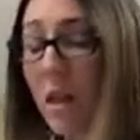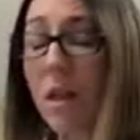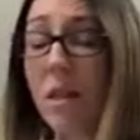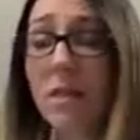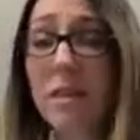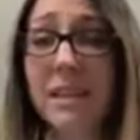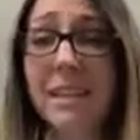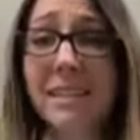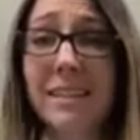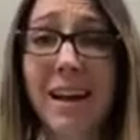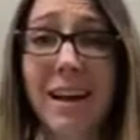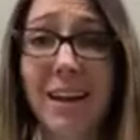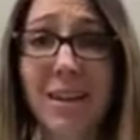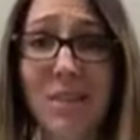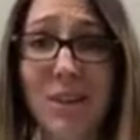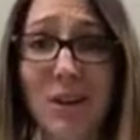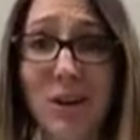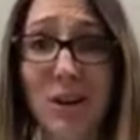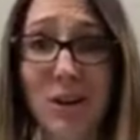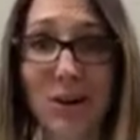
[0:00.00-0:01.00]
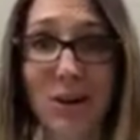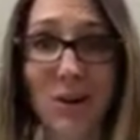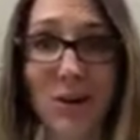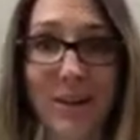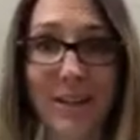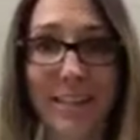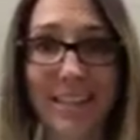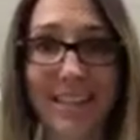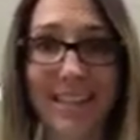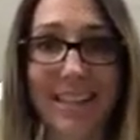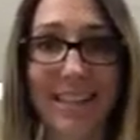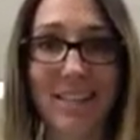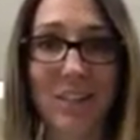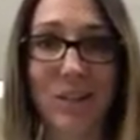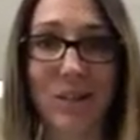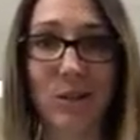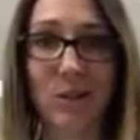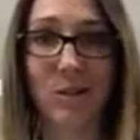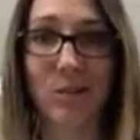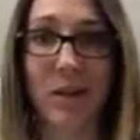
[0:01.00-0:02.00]
The second thing you're going to need to
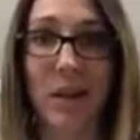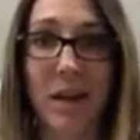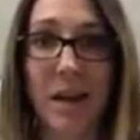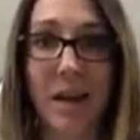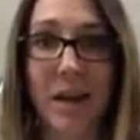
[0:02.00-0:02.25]
do